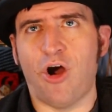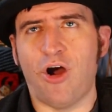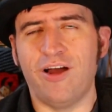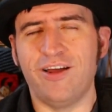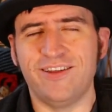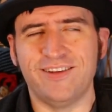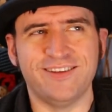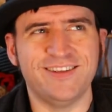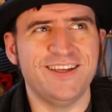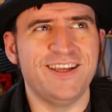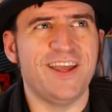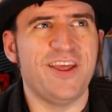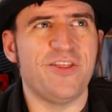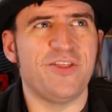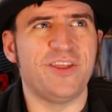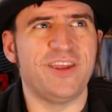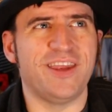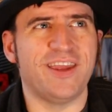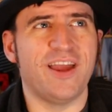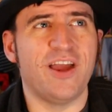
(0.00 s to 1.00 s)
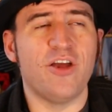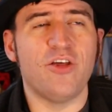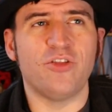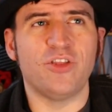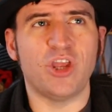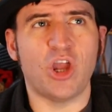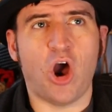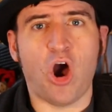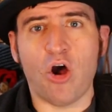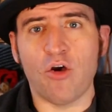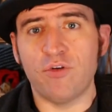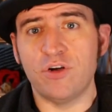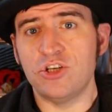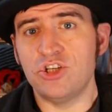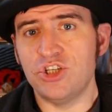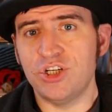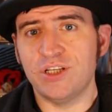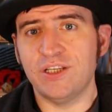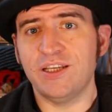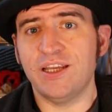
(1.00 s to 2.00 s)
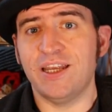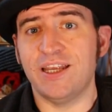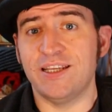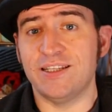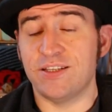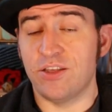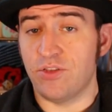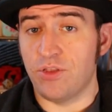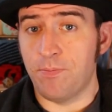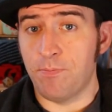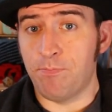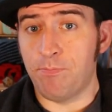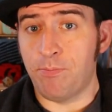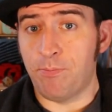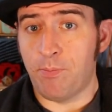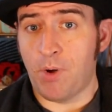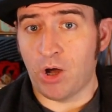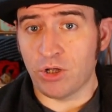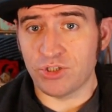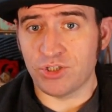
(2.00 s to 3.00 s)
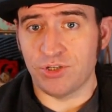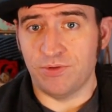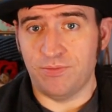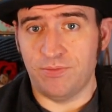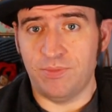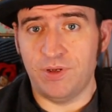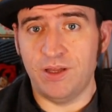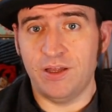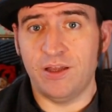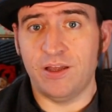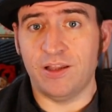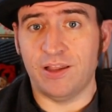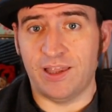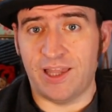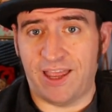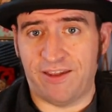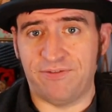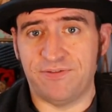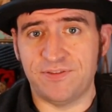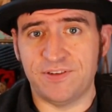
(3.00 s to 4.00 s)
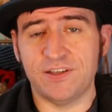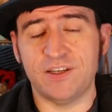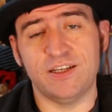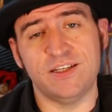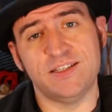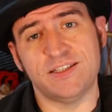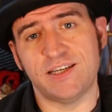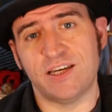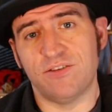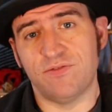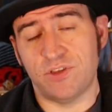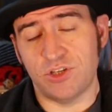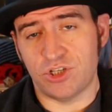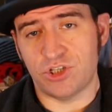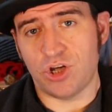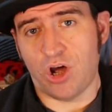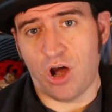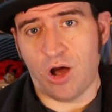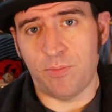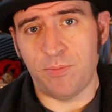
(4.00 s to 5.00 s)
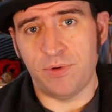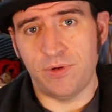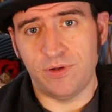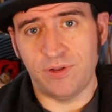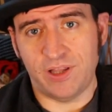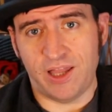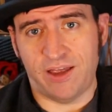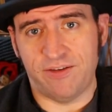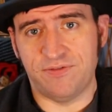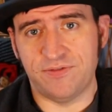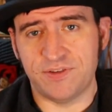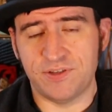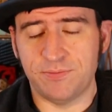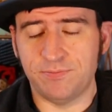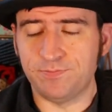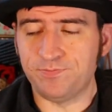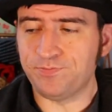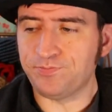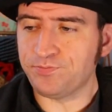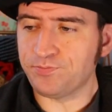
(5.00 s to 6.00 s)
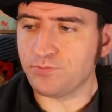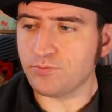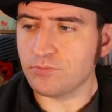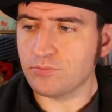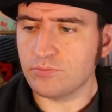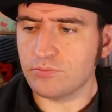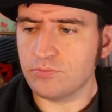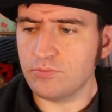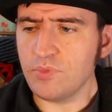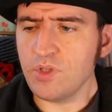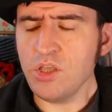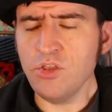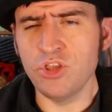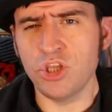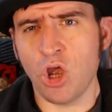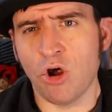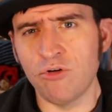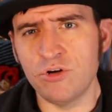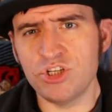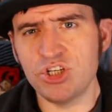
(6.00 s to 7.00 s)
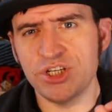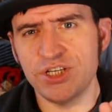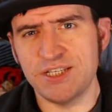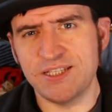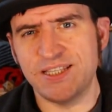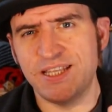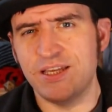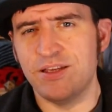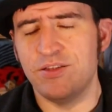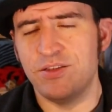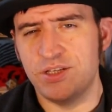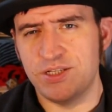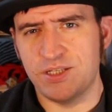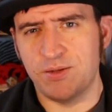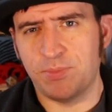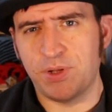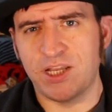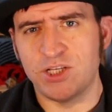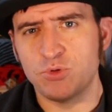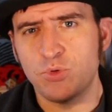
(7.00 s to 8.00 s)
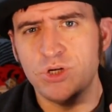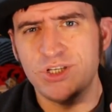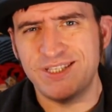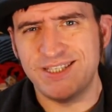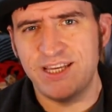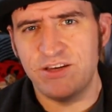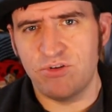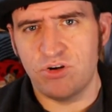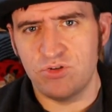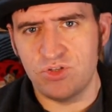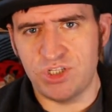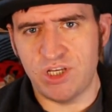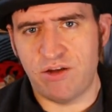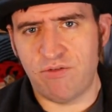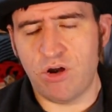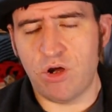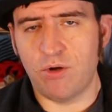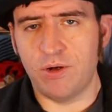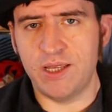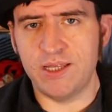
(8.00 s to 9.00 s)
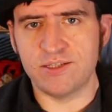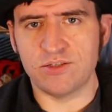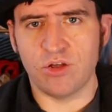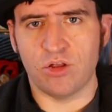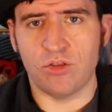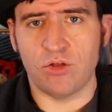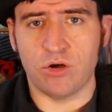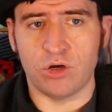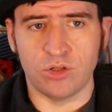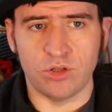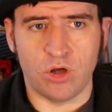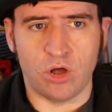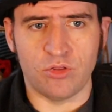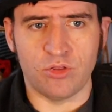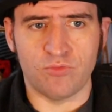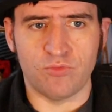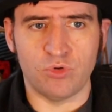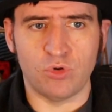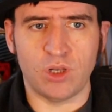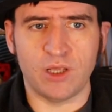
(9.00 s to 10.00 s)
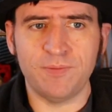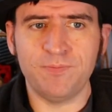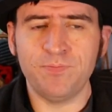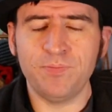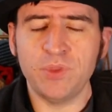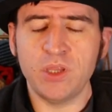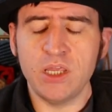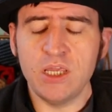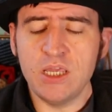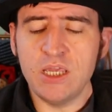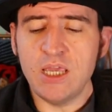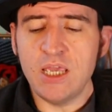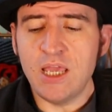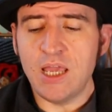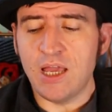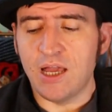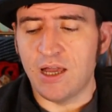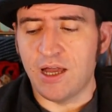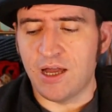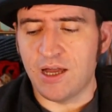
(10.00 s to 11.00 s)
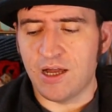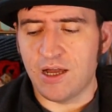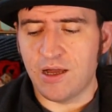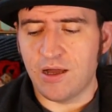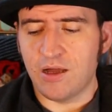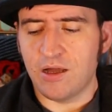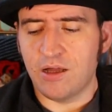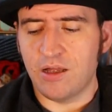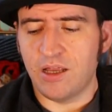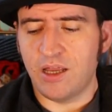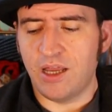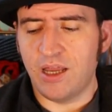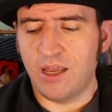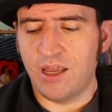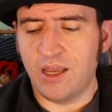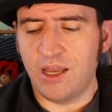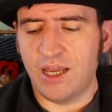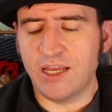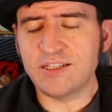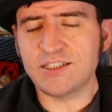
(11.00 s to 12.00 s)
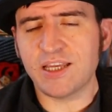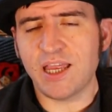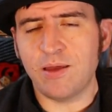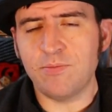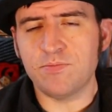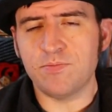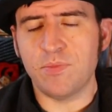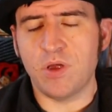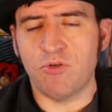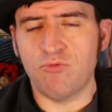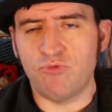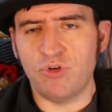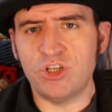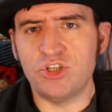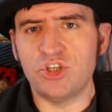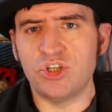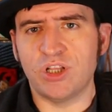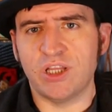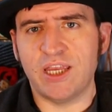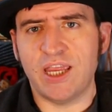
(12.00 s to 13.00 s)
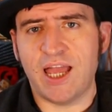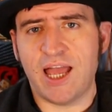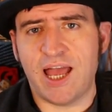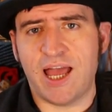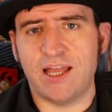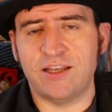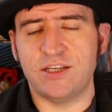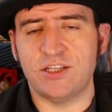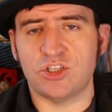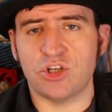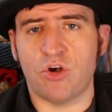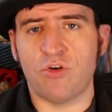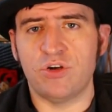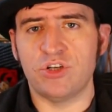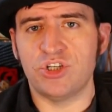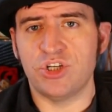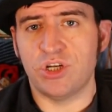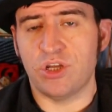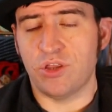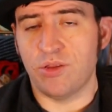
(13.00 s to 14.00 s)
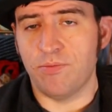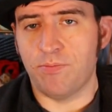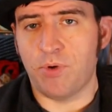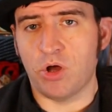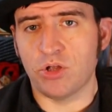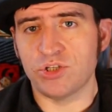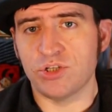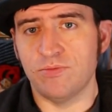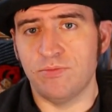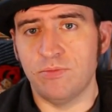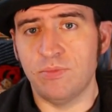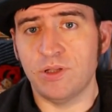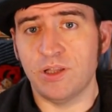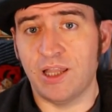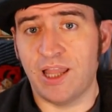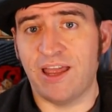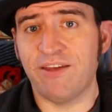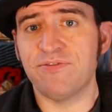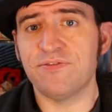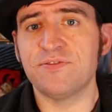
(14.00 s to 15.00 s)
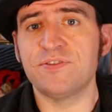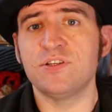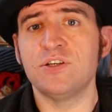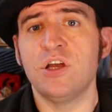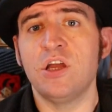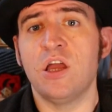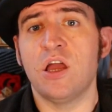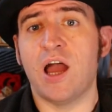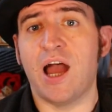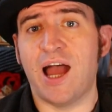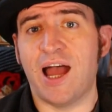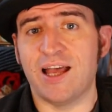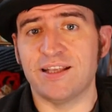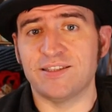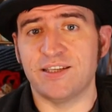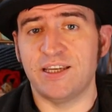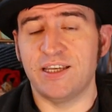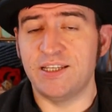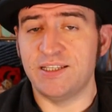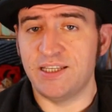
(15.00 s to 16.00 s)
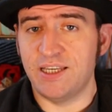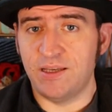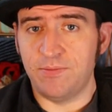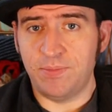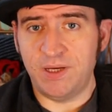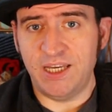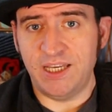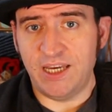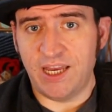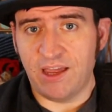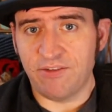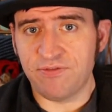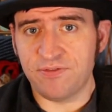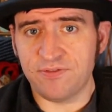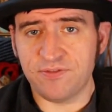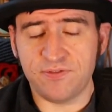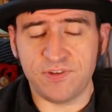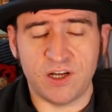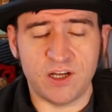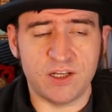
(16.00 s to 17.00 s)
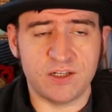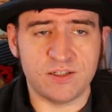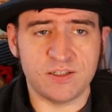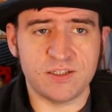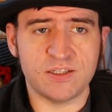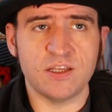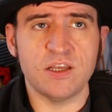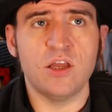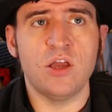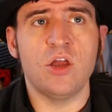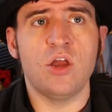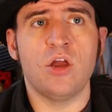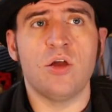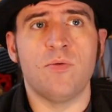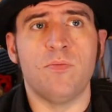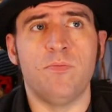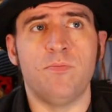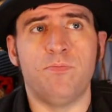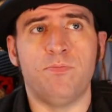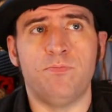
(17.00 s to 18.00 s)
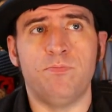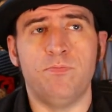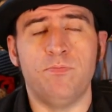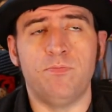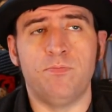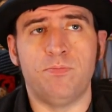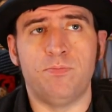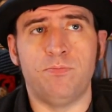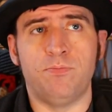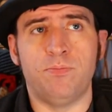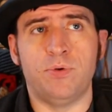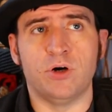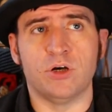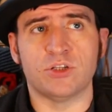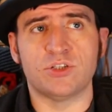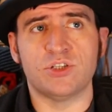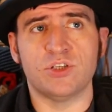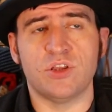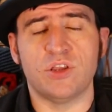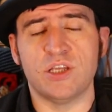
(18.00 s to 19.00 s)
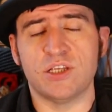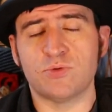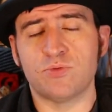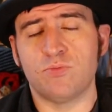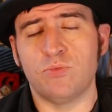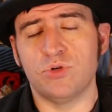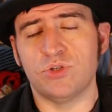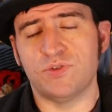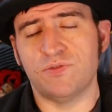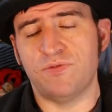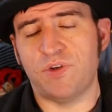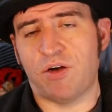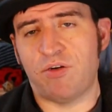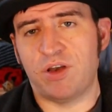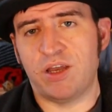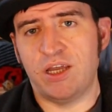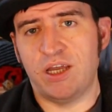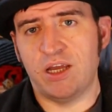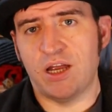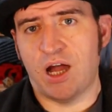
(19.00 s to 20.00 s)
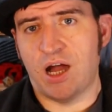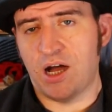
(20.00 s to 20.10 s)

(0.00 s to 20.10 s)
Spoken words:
the origin is at the bottom left instead of the top left. The origin is the place where 0, 0 is on the ruler. Inkscape originally had its origin at the bottom left as it is in PDF files, but this was very